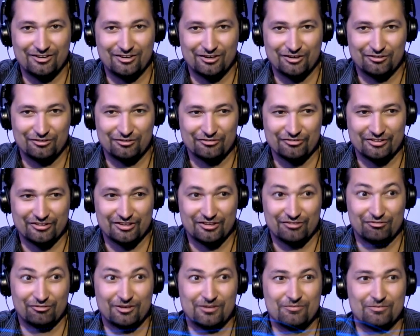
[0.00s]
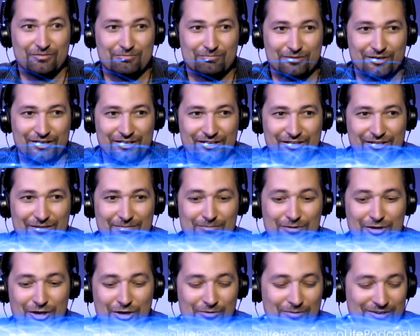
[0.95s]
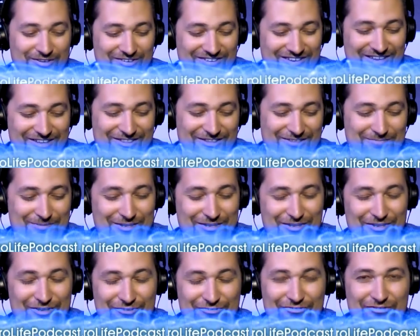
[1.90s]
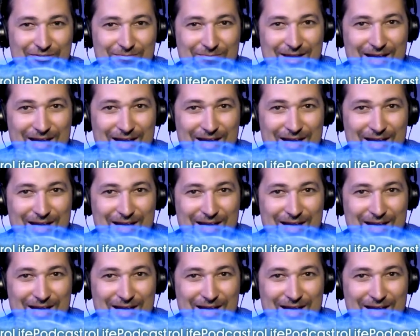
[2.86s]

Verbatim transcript: articles like this or even reading them. Go and take them and use them.